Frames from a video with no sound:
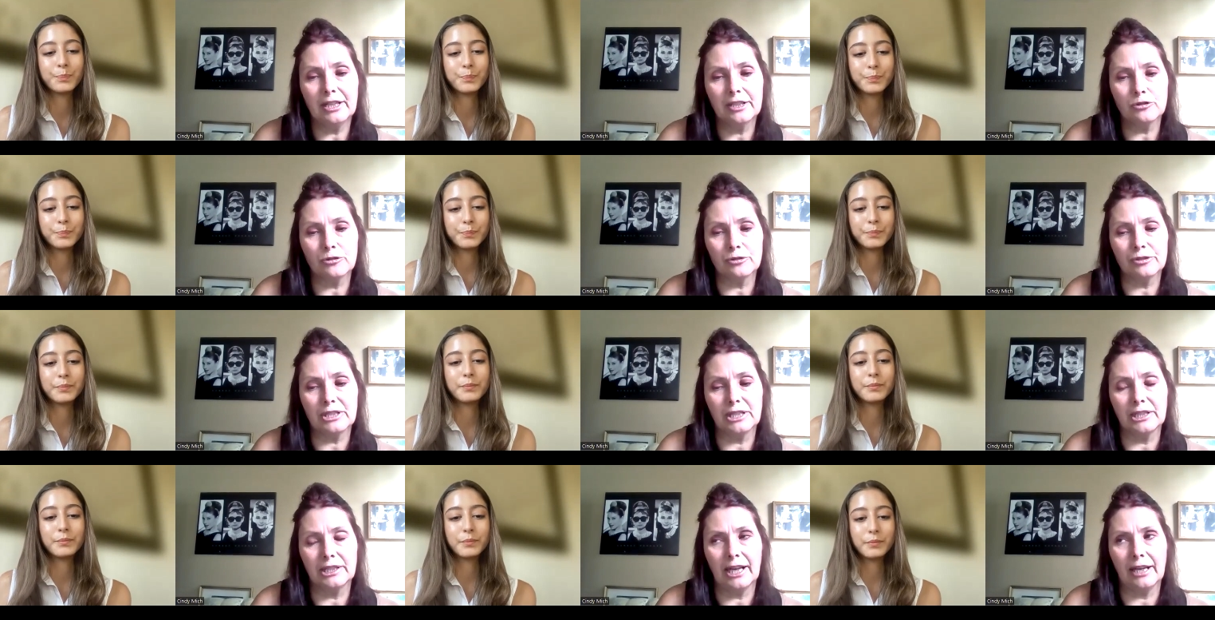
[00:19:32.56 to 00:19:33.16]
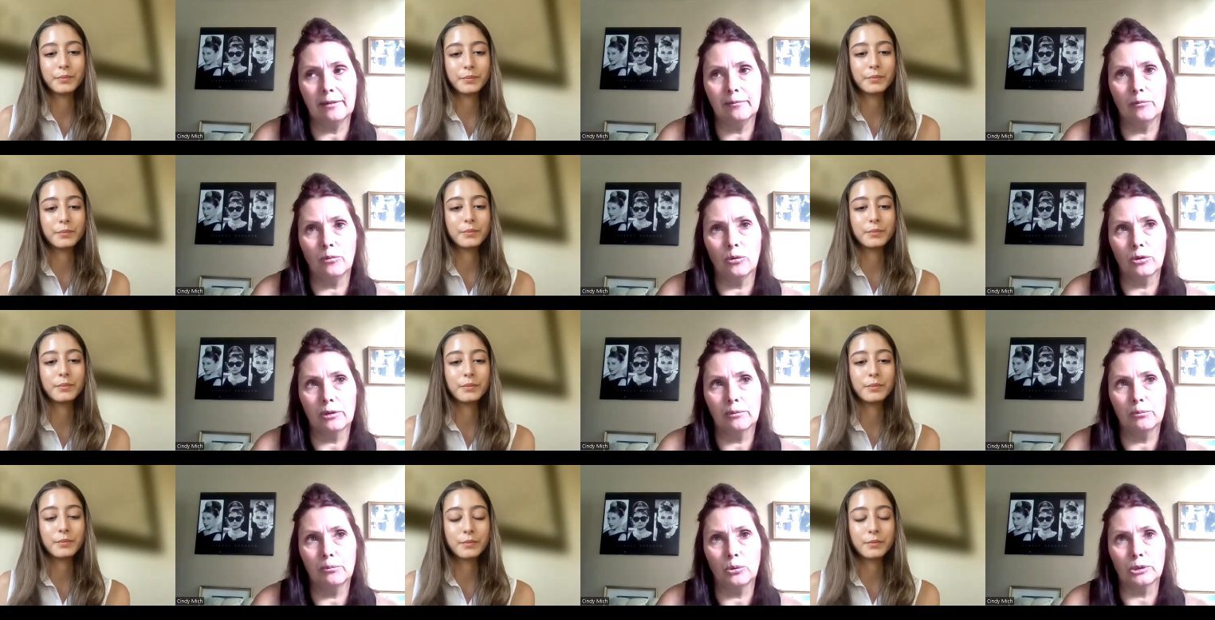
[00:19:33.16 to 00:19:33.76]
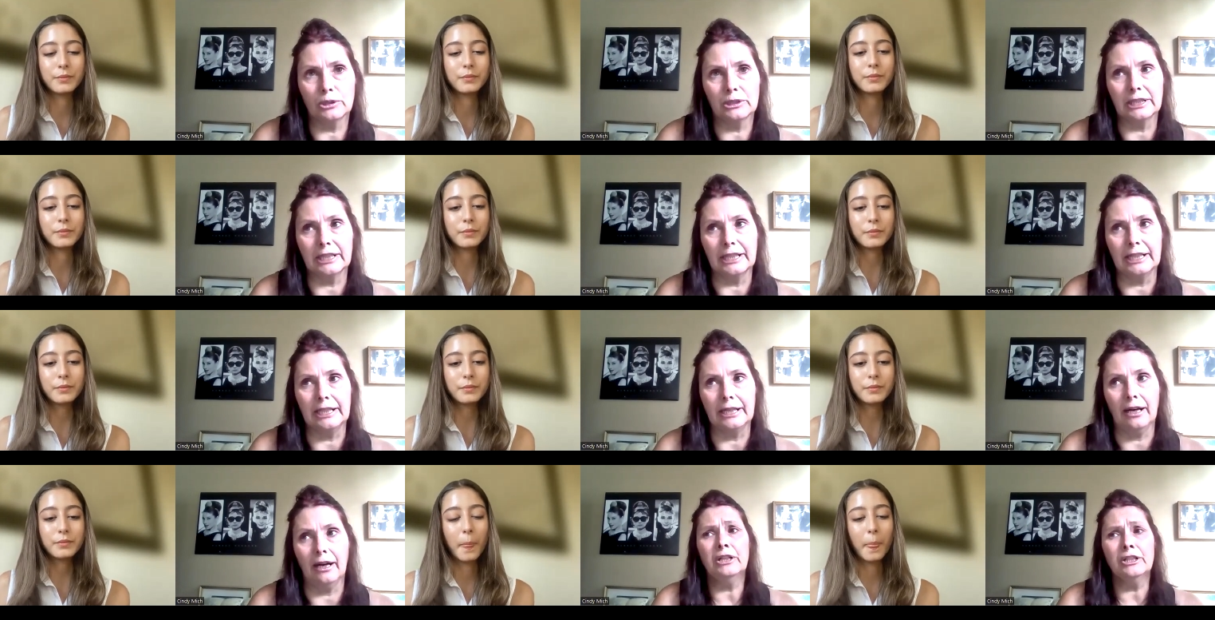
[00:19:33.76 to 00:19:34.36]
Speaker 1: the interest in that? And more
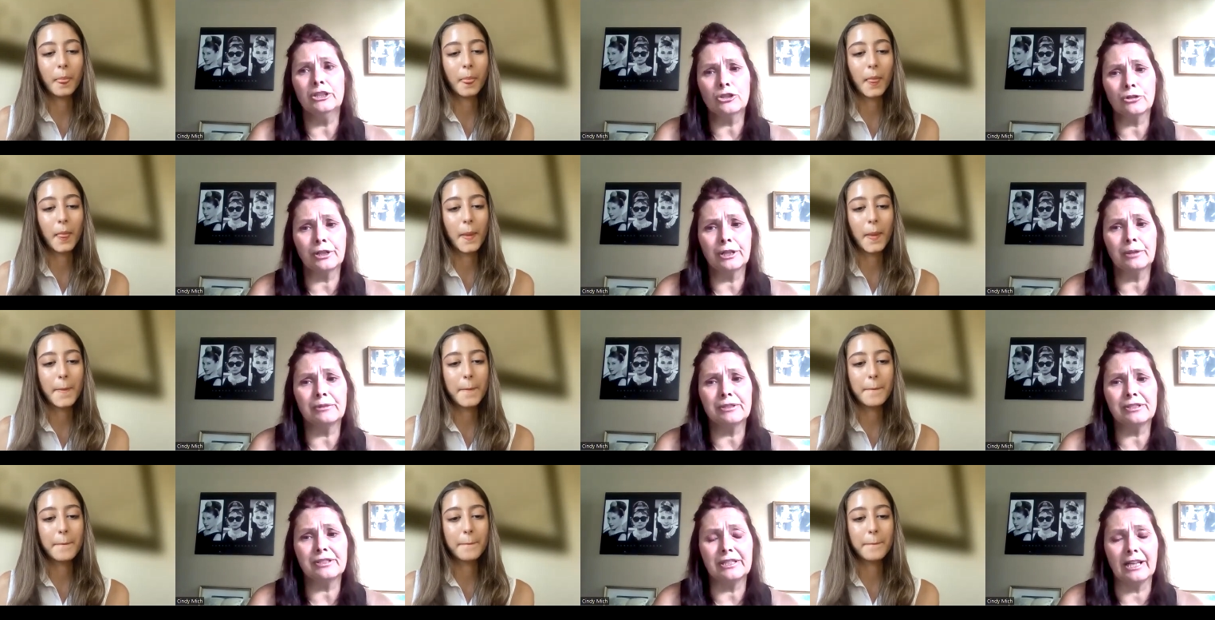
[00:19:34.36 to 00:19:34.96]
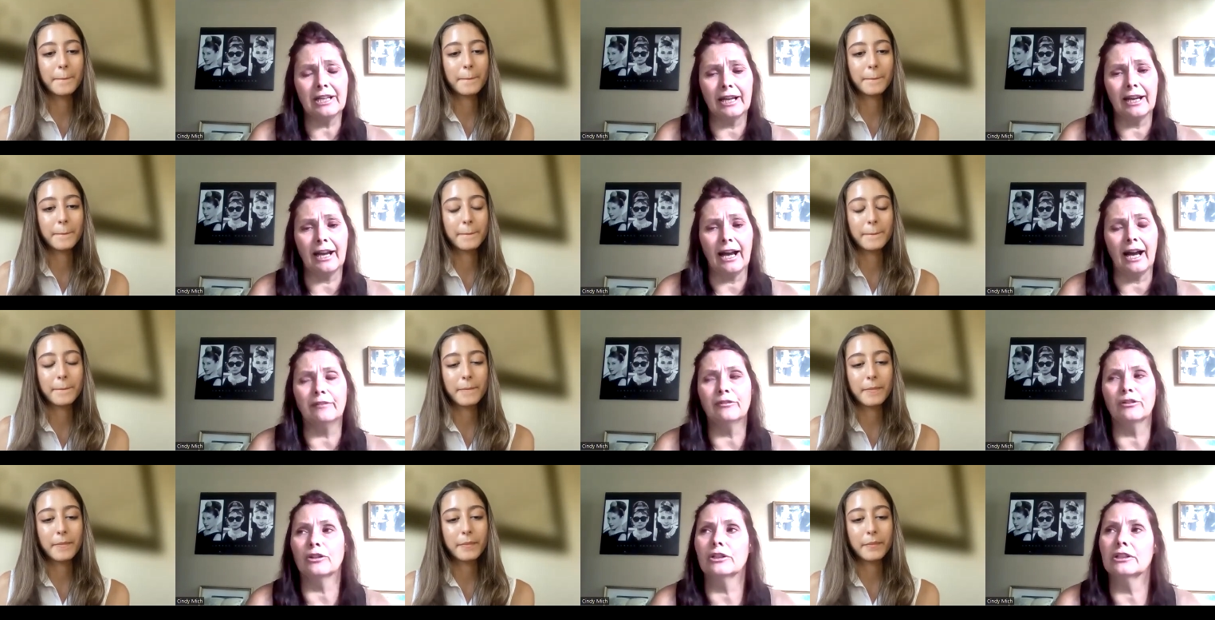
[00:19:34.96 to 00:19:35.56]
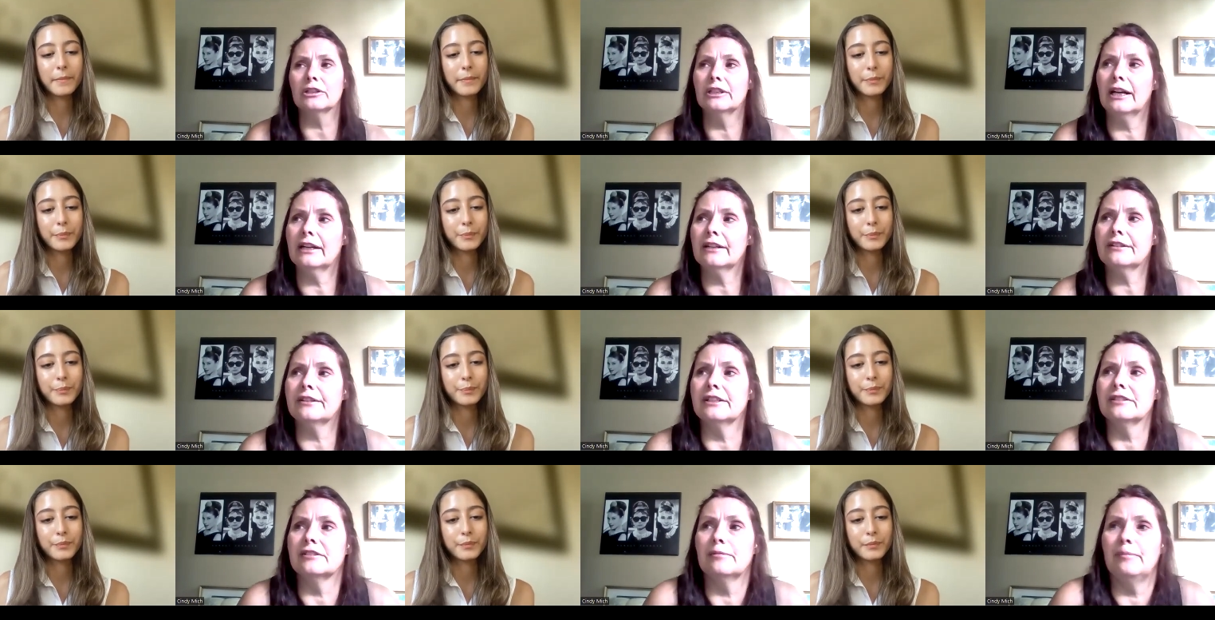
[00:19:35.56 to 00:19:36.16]
importantly, interning with CAA, I've heard a lot of
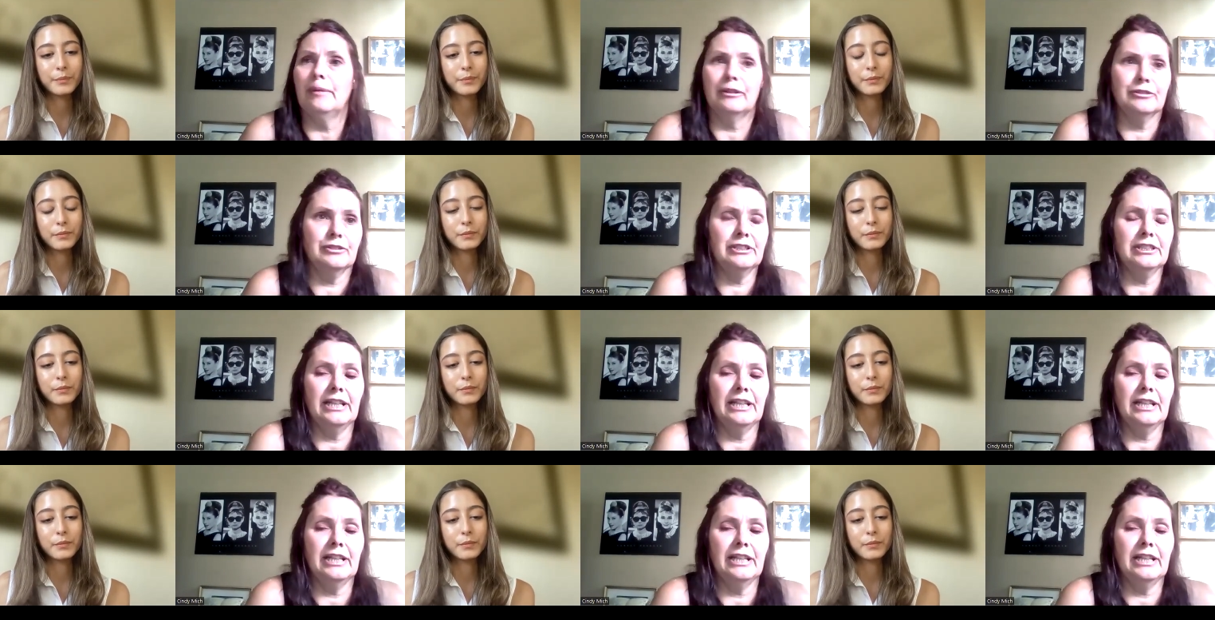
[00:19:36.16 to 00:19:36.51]
things about